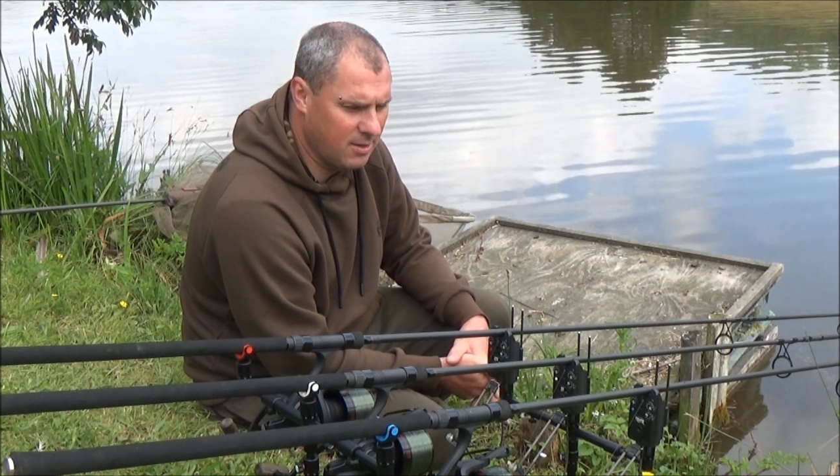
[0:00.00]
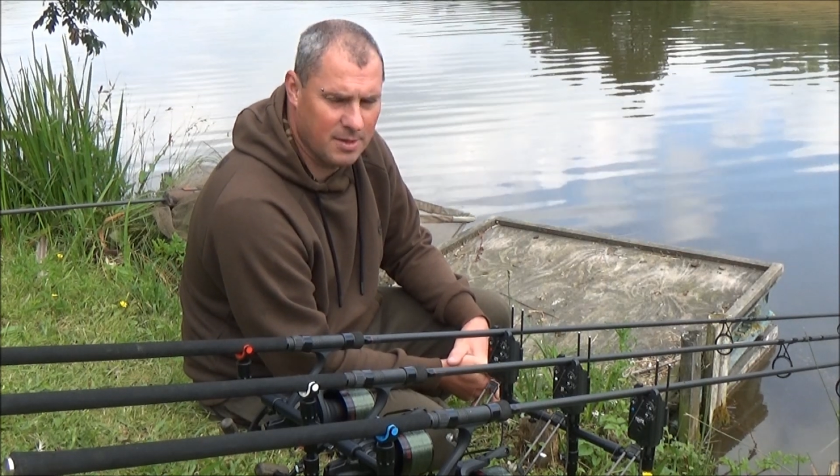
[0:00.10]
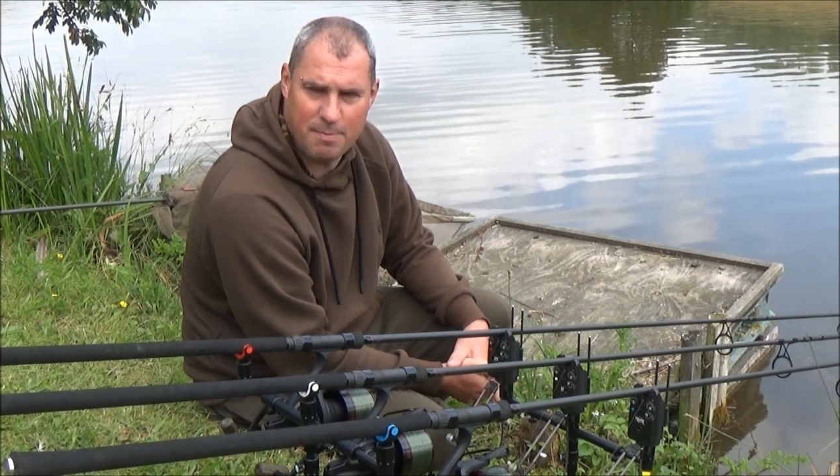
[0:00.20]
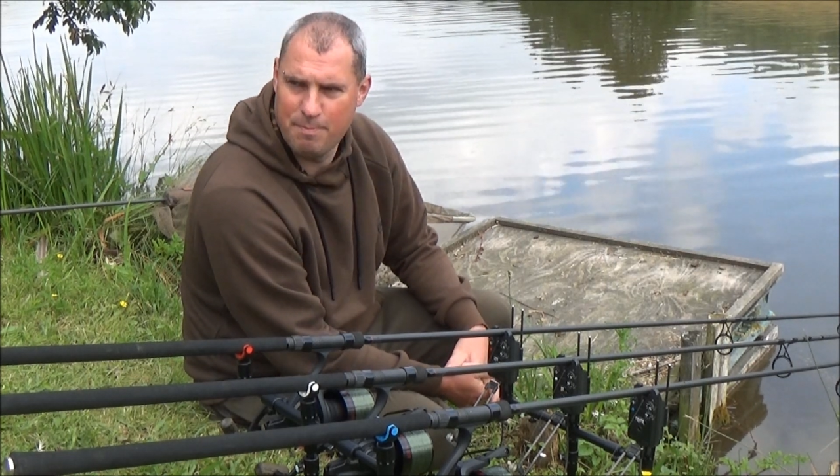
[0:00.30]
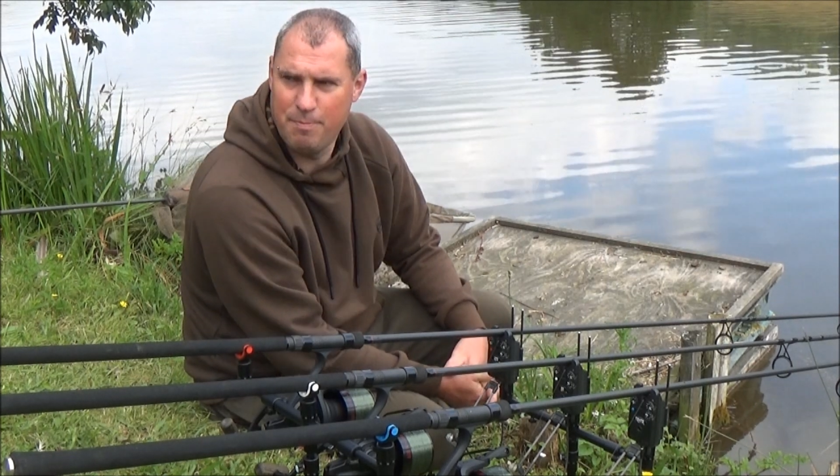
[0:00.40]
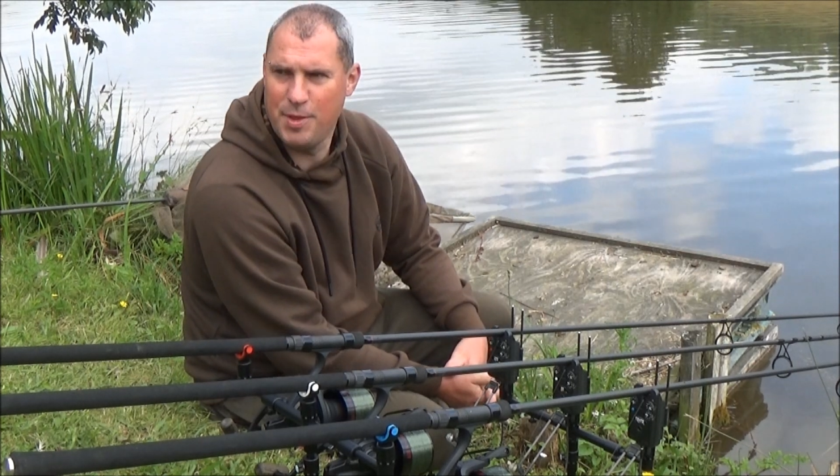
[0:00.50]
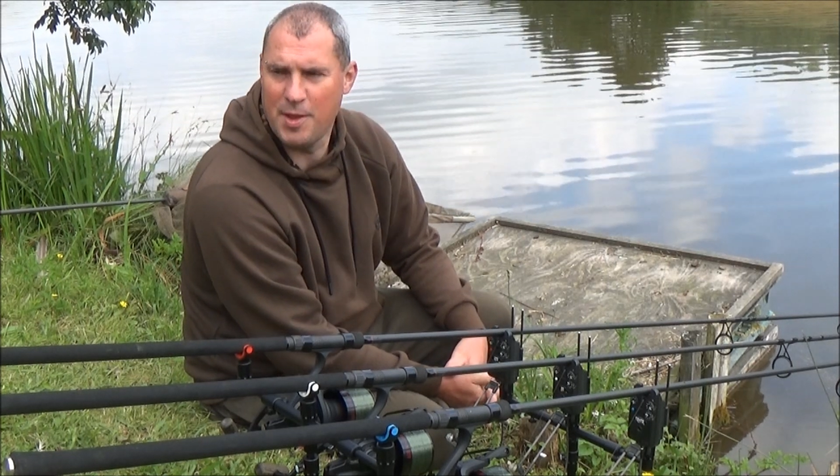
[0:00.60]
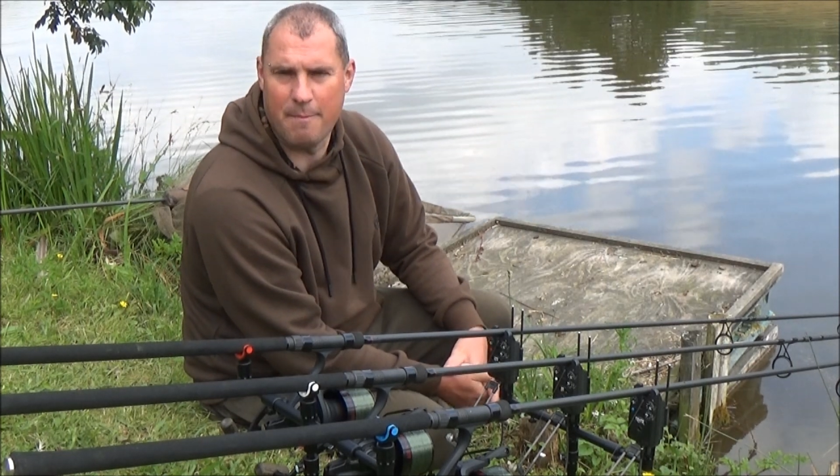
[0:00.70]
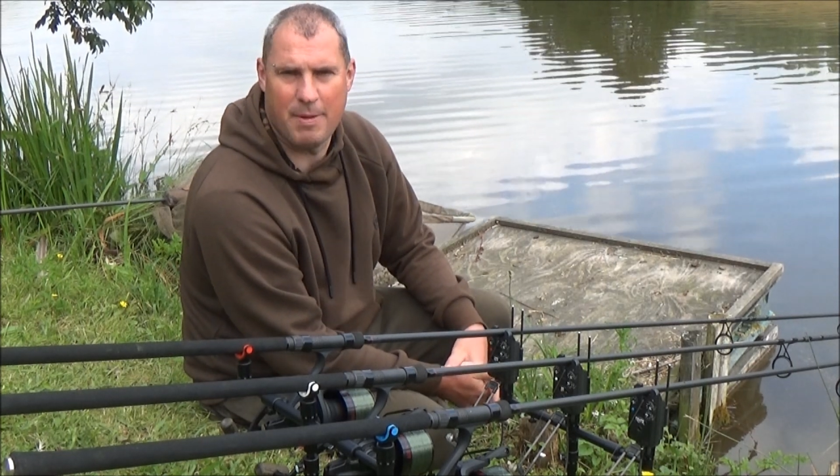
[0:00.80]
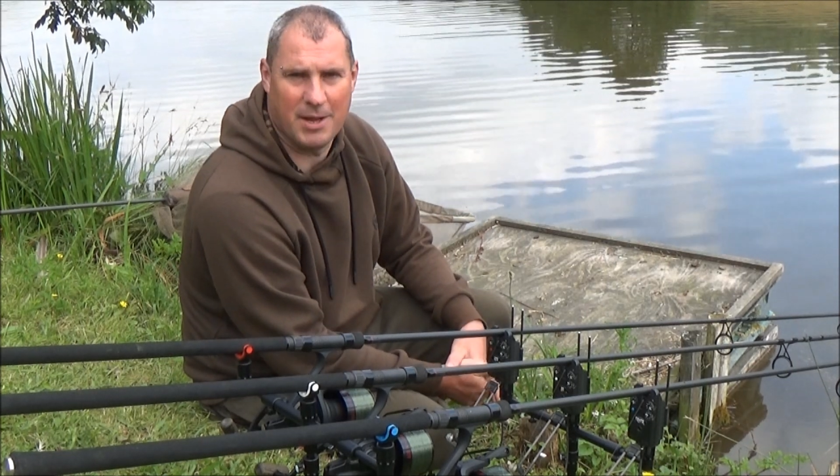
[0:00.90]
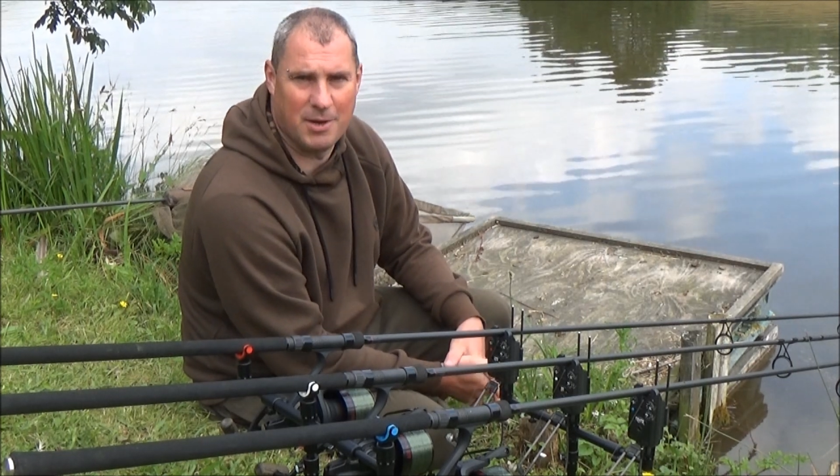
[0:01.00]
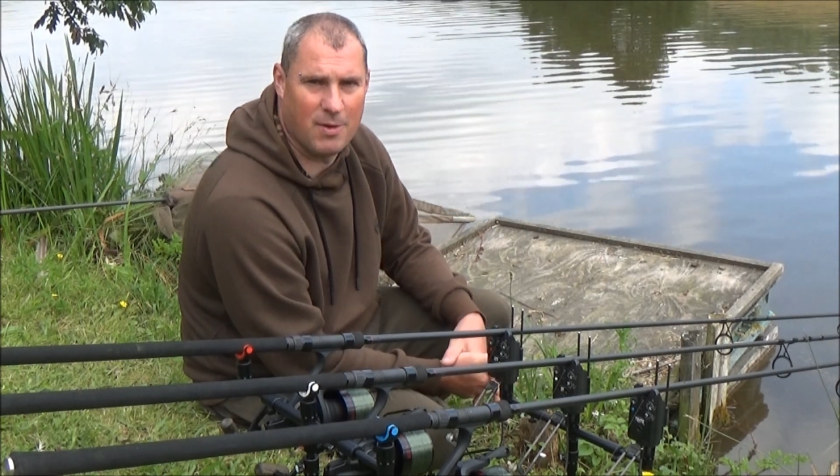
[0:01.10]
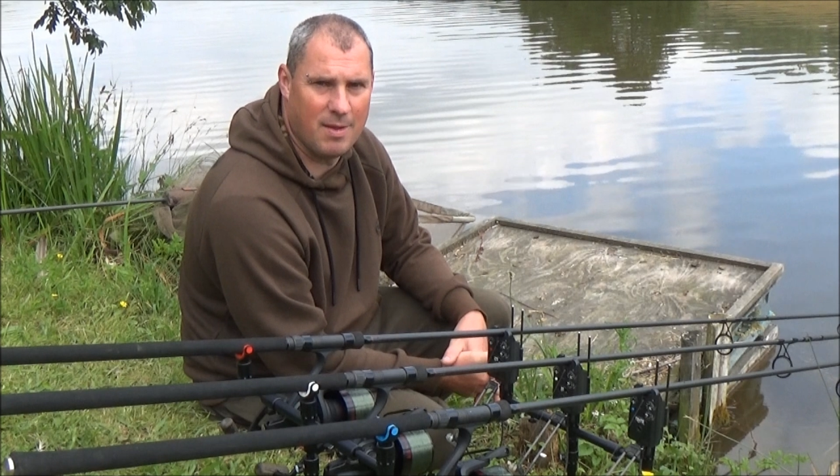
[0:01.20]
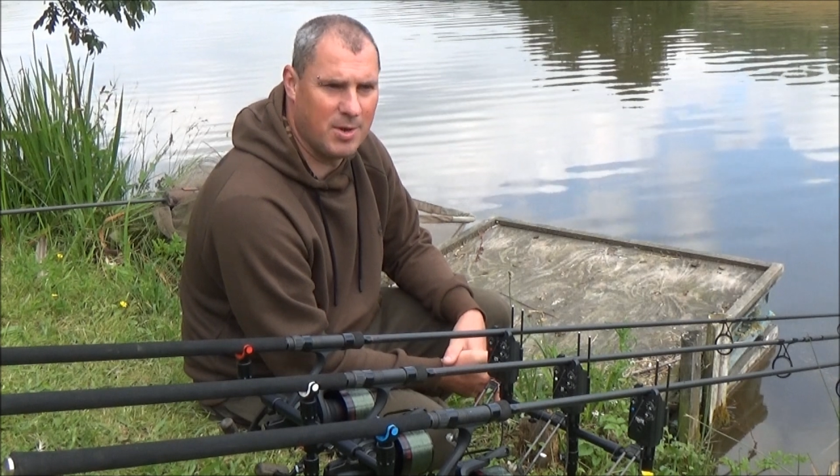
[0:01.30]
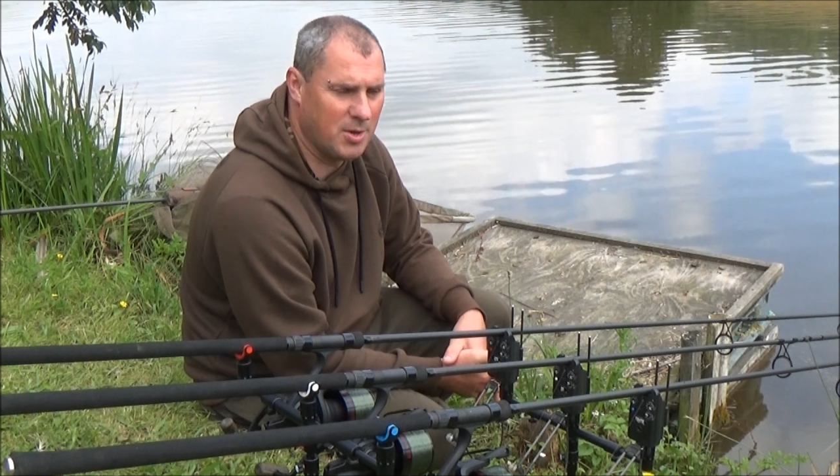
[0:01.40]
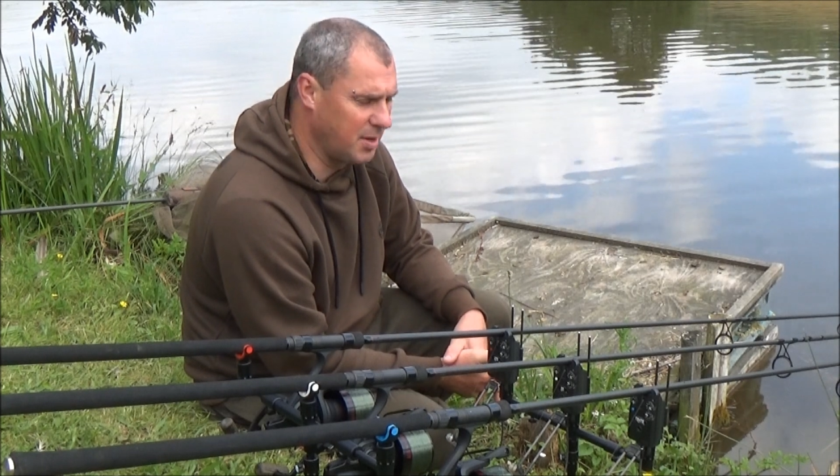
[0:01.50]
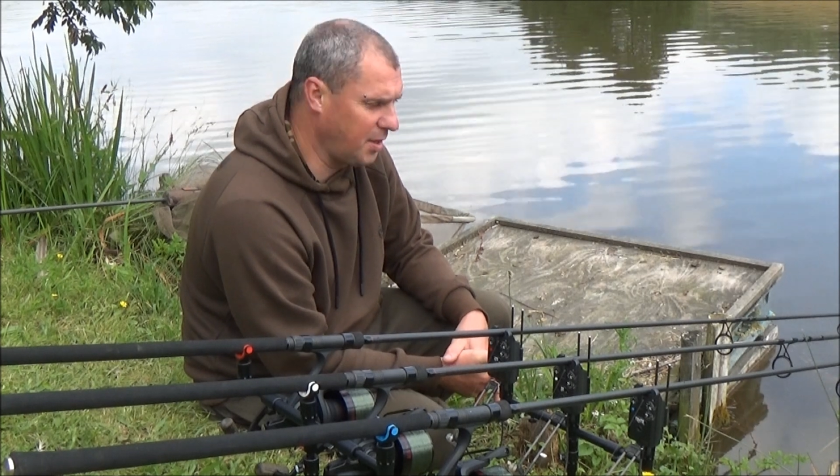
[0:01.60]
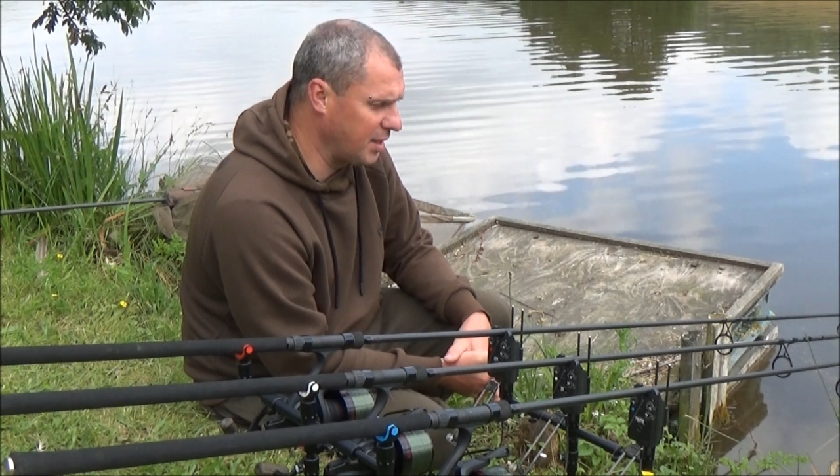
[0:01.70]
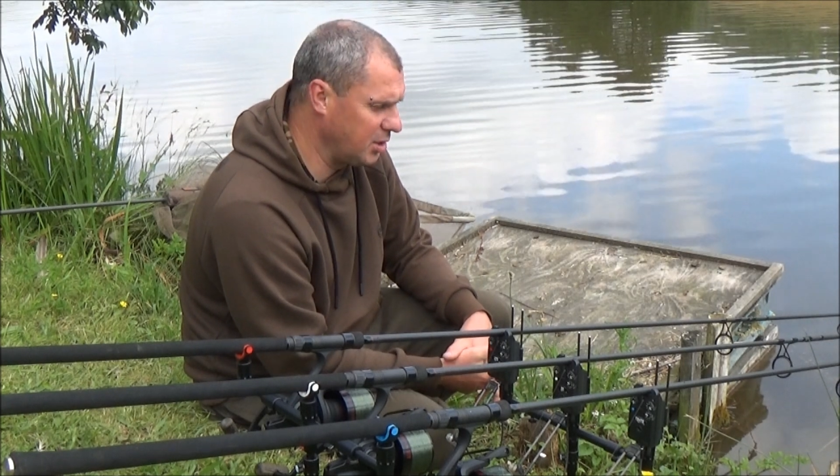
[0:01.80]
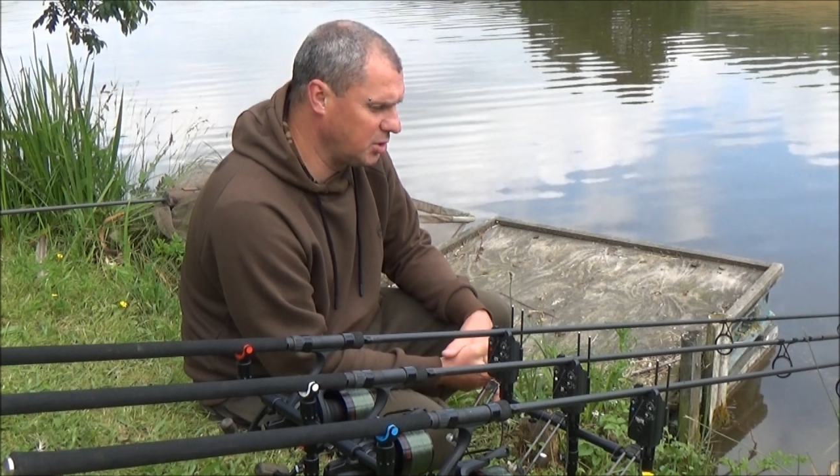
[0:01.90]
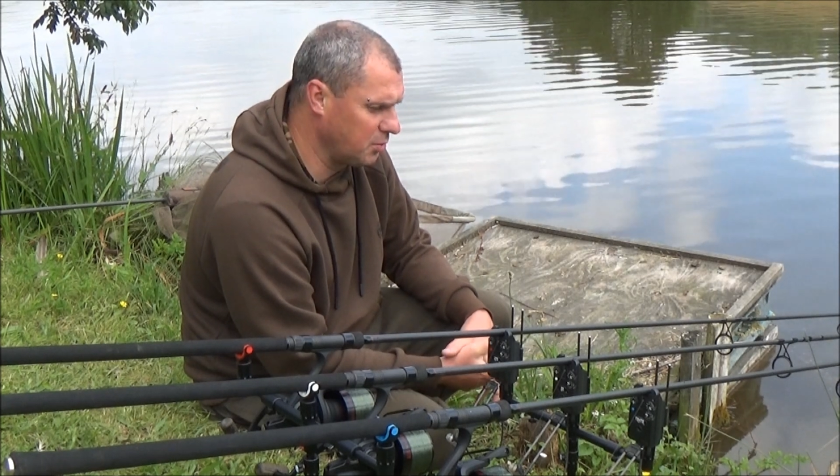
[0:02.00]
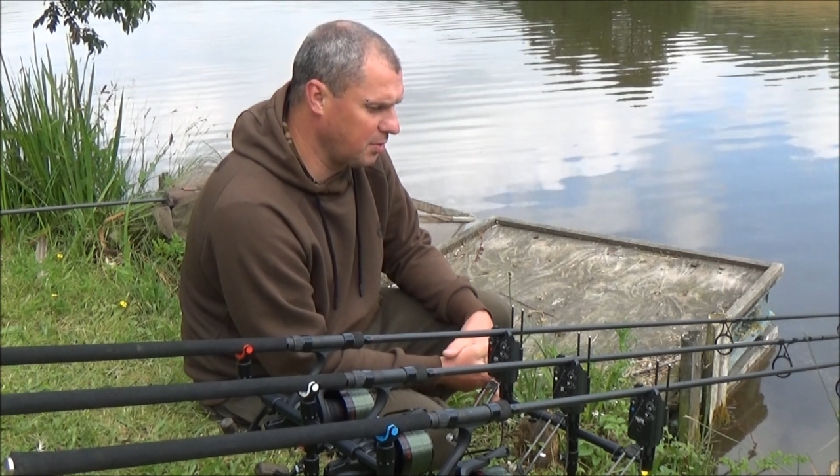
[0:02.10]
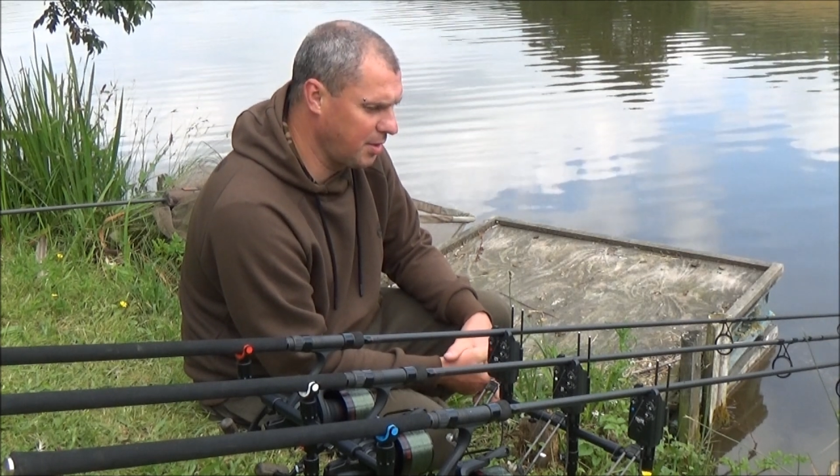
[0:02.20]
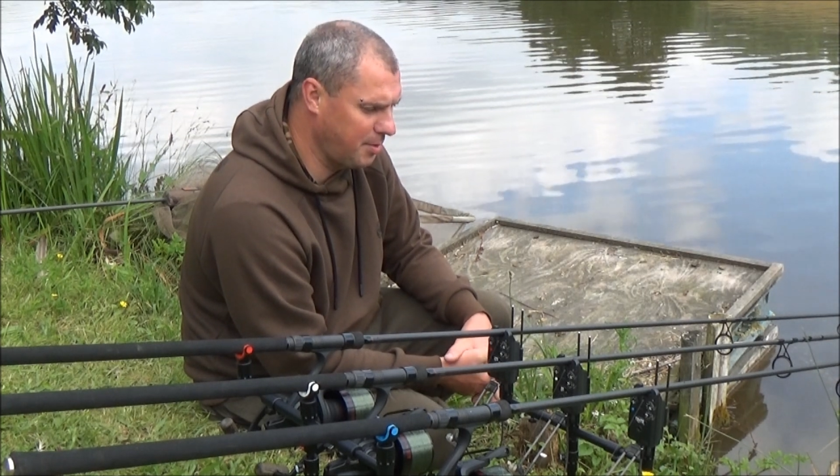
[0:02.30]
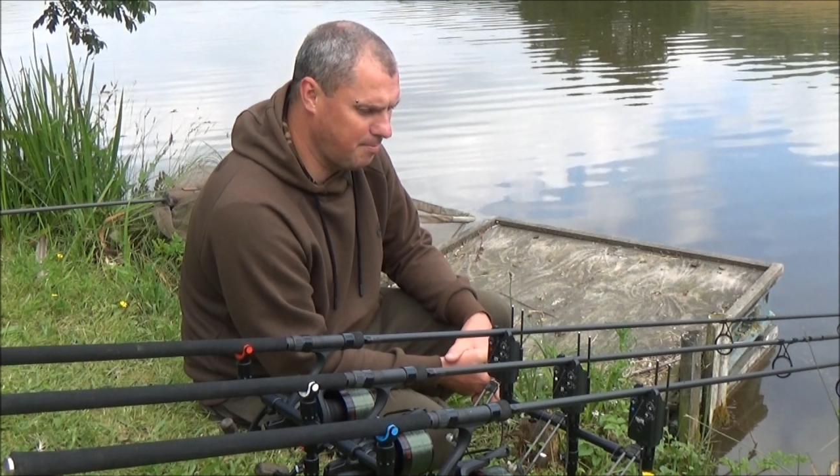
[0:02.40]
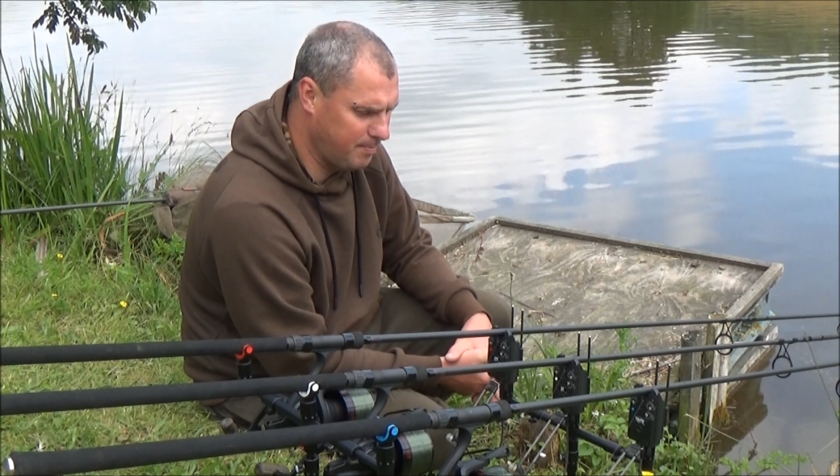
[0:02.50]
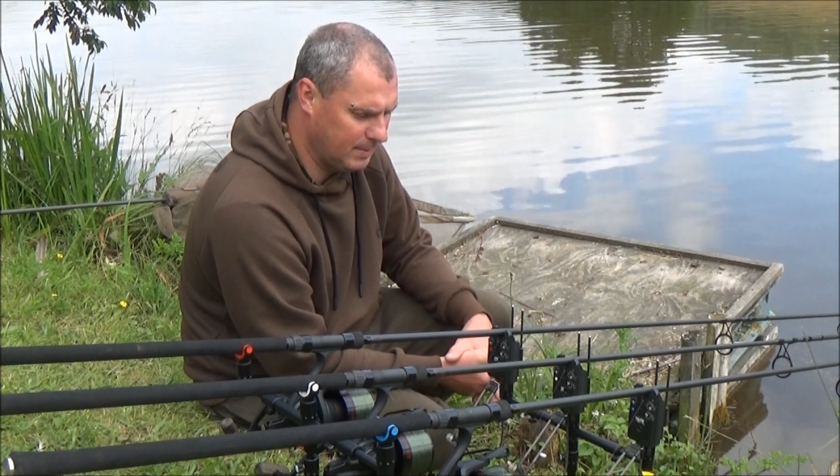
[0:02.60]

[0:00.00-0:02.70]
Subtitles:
I'm going to start packing away my non-essentials